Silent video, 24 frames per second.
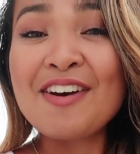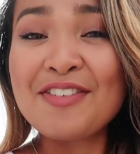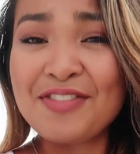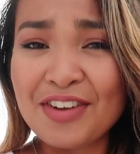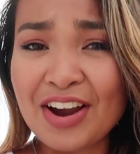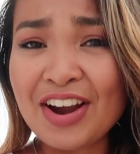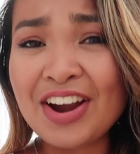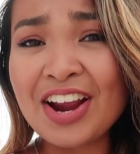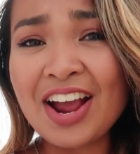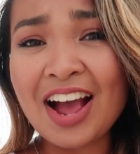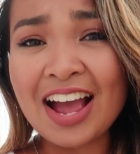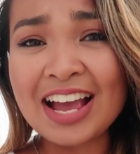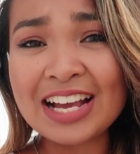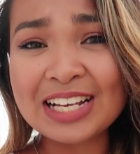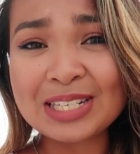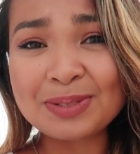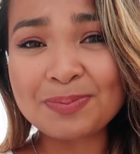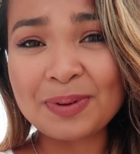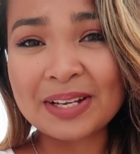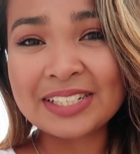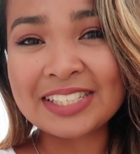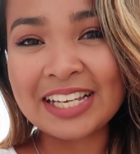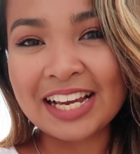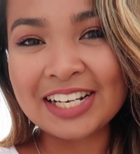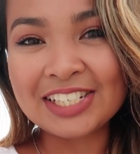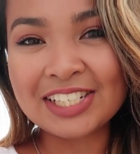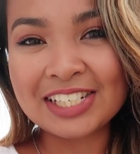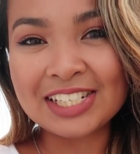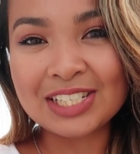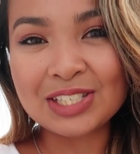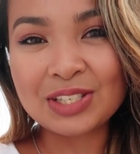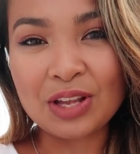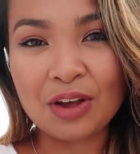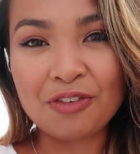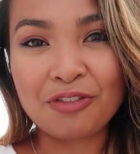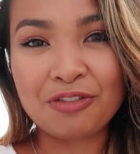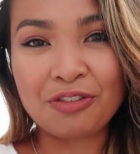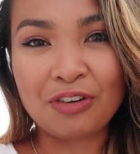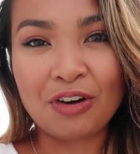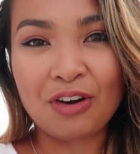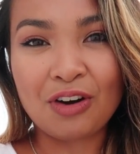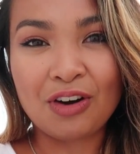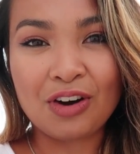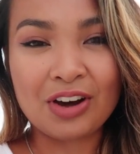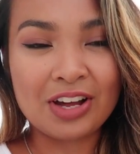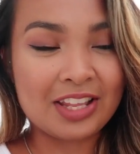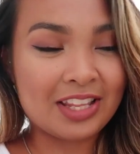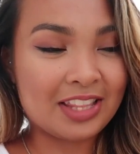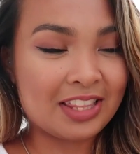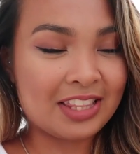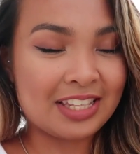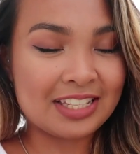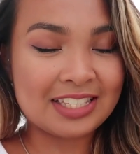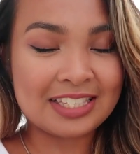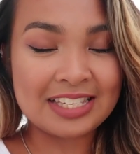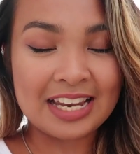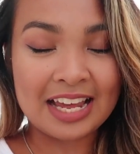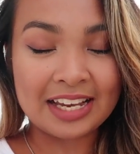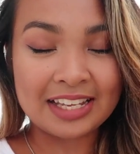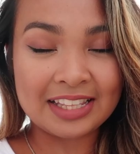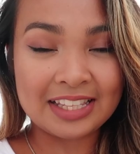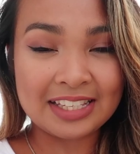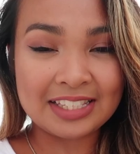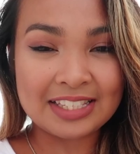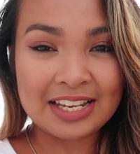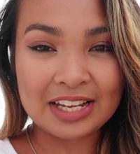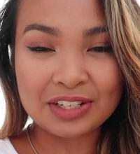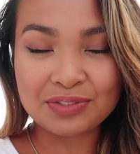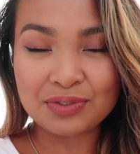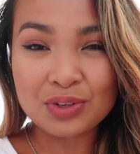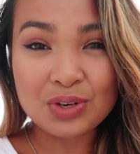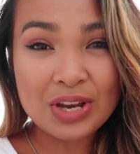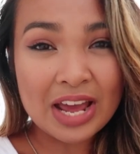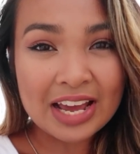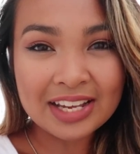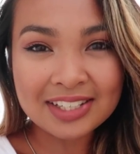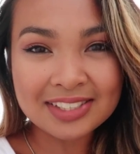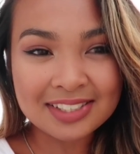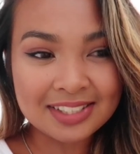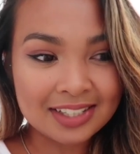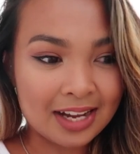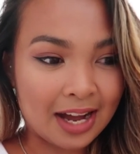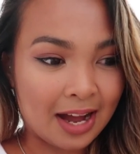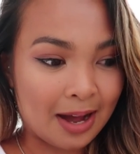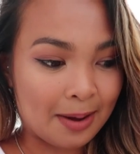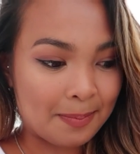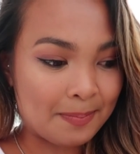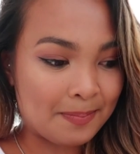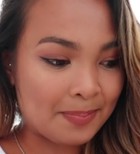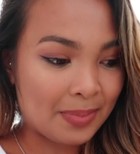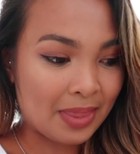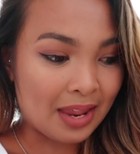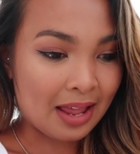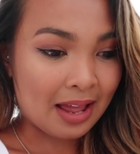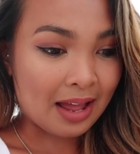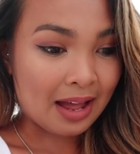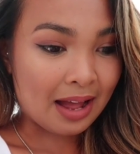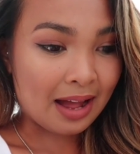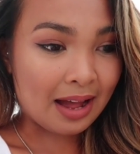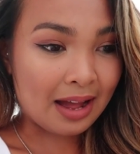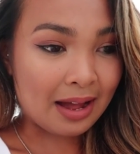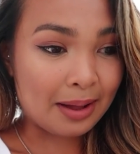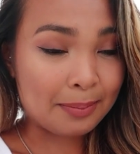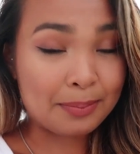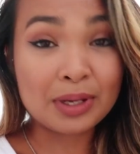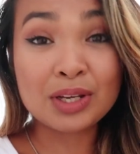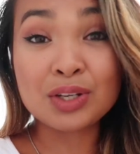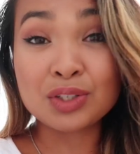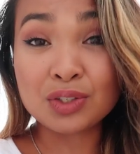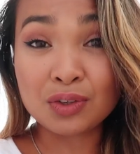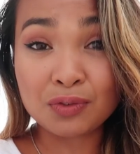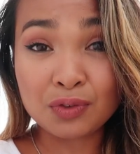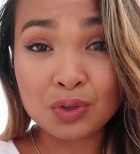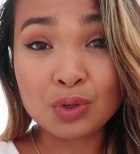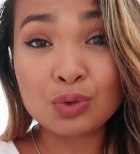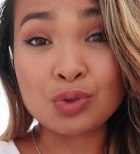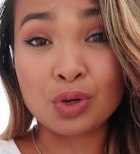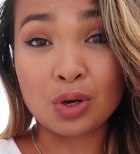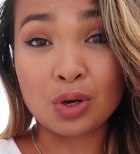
very high expectations for this these next few days to come uh, because of you